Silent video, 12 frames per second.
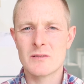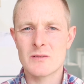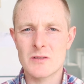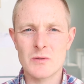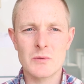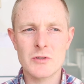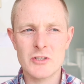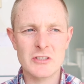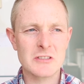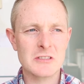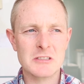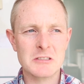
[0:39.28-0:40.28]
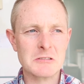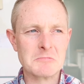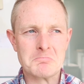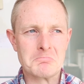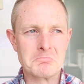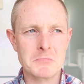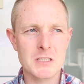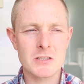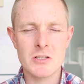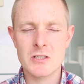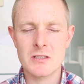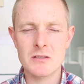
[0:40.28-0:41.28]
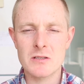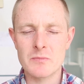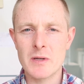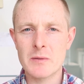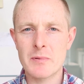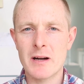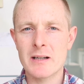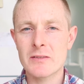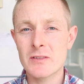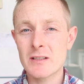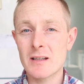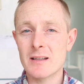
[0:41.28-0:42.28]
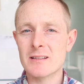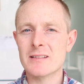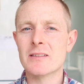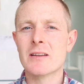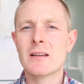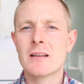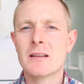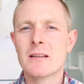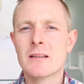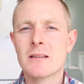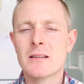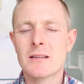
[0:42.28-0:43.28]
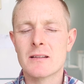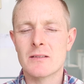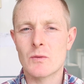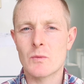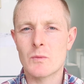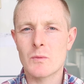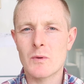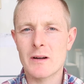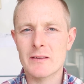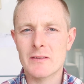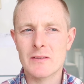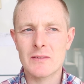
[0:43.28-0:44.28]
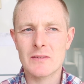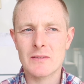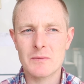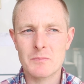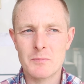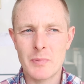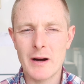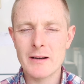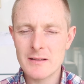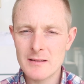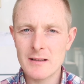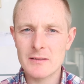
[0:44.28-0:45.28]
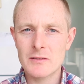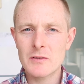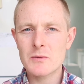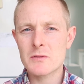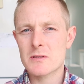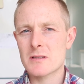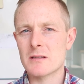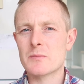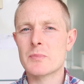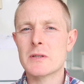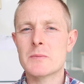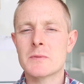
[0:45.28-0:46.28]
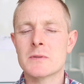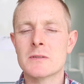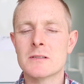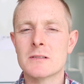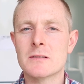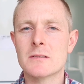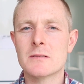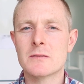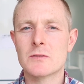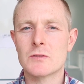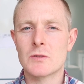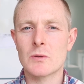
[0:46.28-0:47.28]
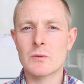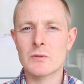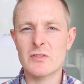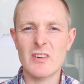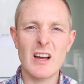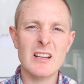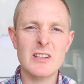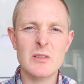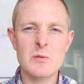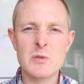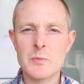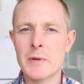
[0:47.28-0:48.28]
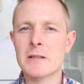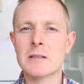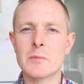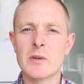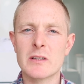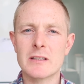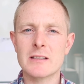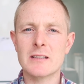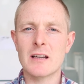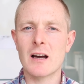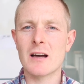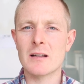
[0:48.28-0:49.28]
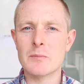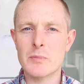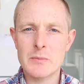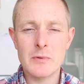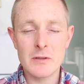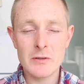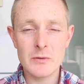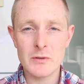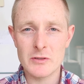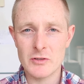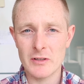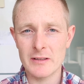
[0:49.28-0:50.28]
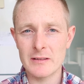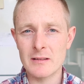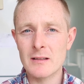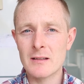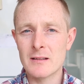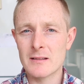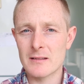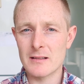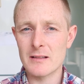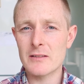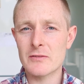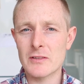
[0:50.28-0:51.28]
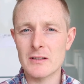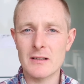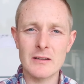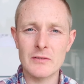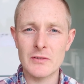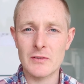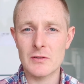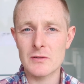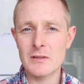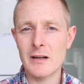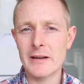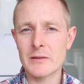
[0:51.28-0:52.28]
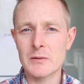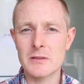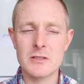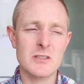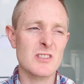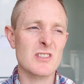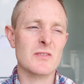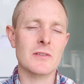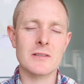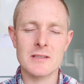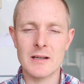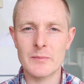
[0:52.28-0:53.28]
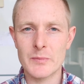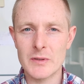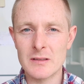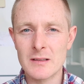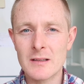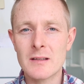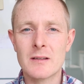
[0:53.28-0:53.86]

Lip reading: social. It just doesn't make part of it. And what's part of that too is that people don't value spending money on people who are trying to live their lives through the language. Just for example,